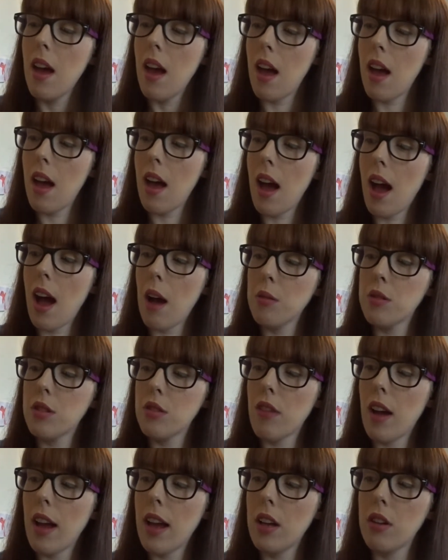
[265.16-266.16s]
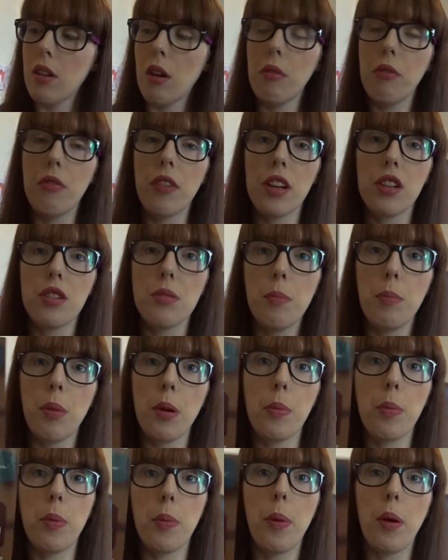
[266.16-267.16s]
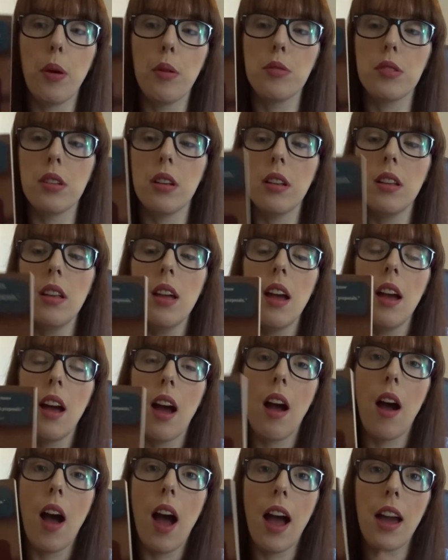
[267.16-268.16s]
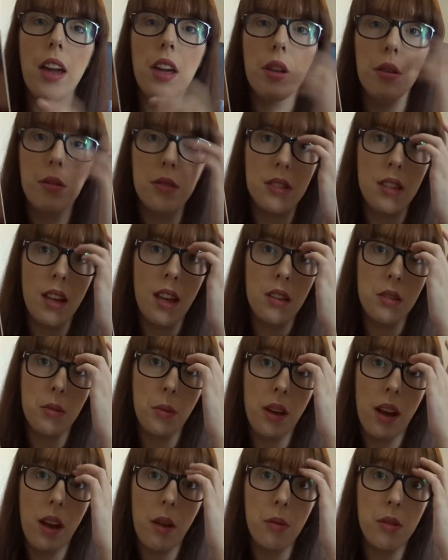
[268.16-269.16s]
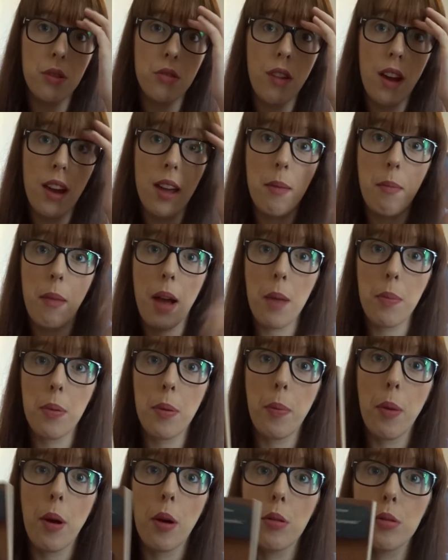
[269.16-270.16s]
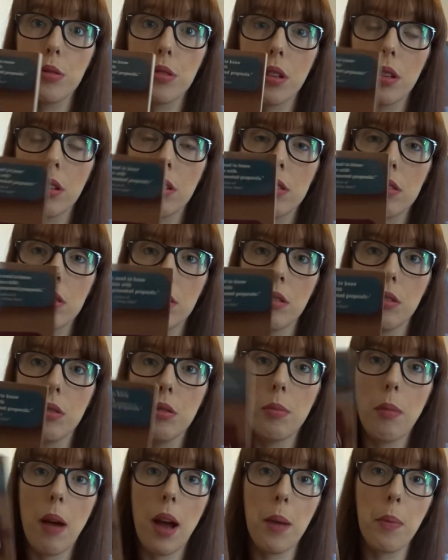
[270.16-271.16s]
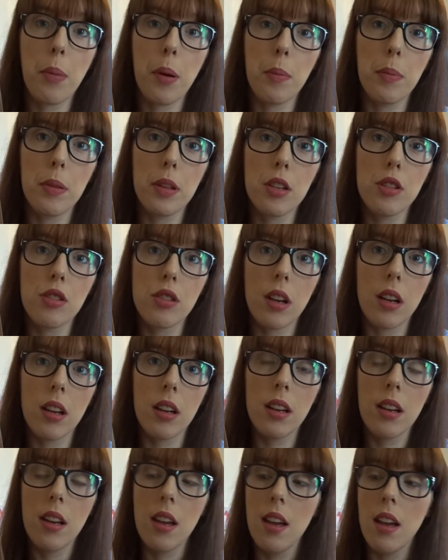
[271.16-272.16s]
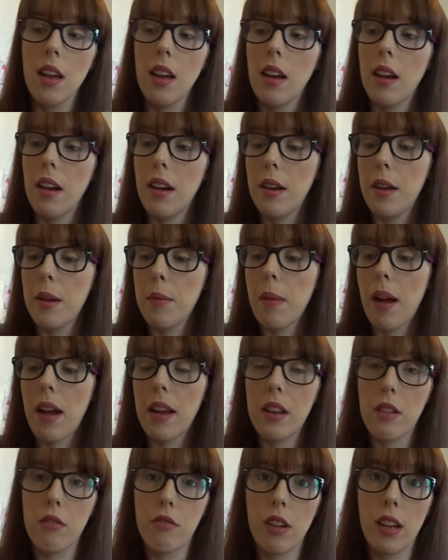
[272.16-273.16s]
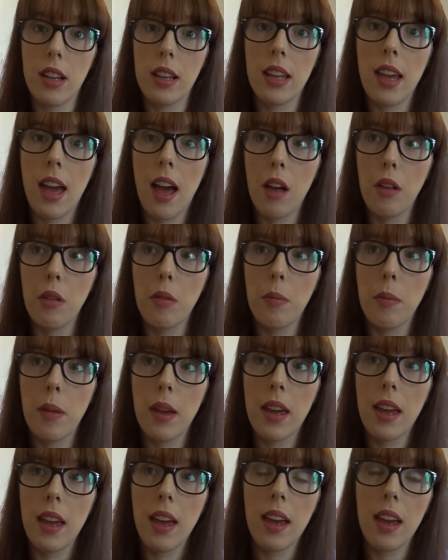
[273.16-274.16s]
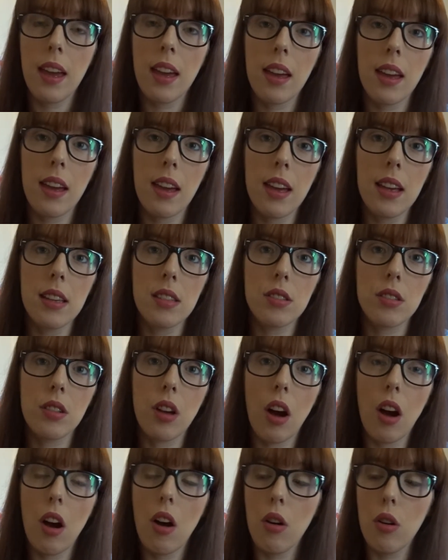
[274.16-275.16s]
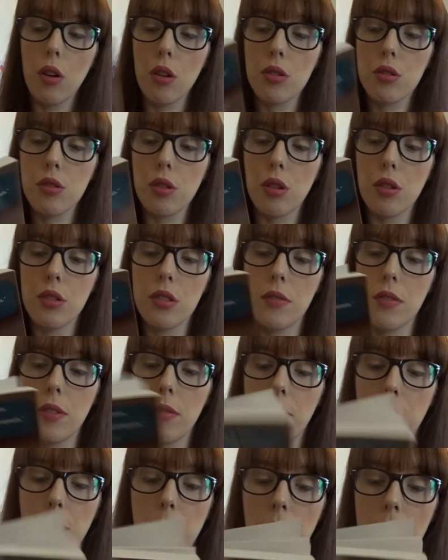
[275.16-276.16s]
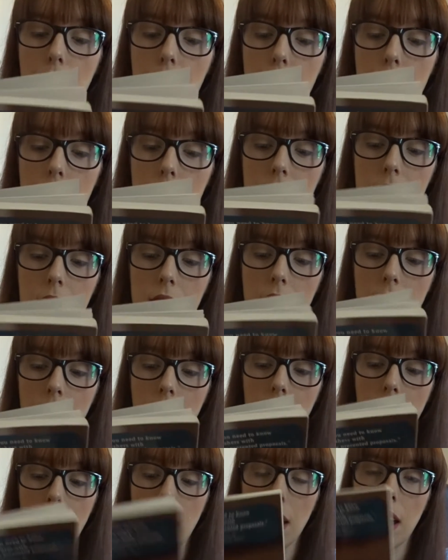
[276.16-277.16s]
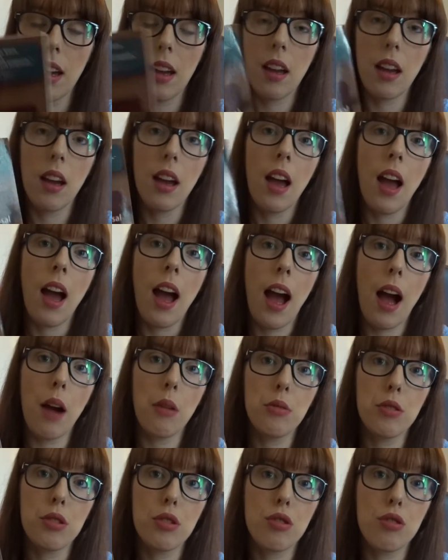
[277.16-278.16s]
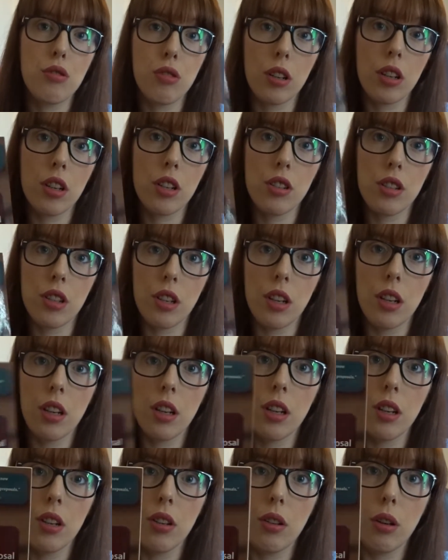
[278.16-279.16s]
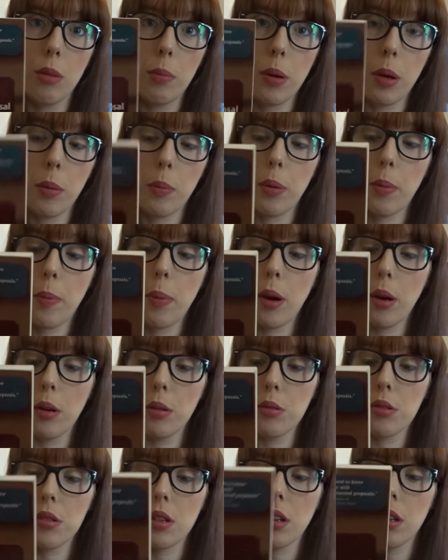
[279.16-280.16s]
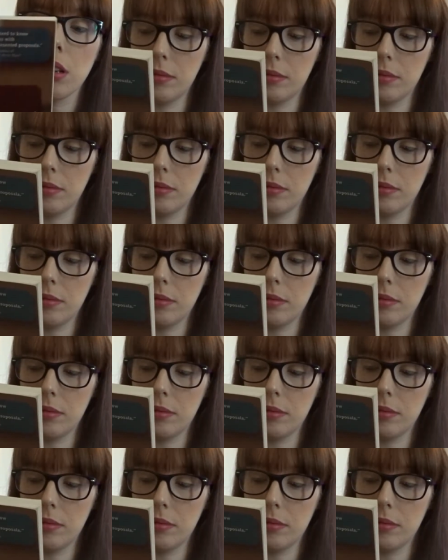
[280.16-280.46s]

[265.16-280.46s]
How to Write a Non-Fiction Book Proposal. I used this when I was writing my proposal to my publisher, and it really helped me. It's got all sorts of information in here, how to structure your book proposal,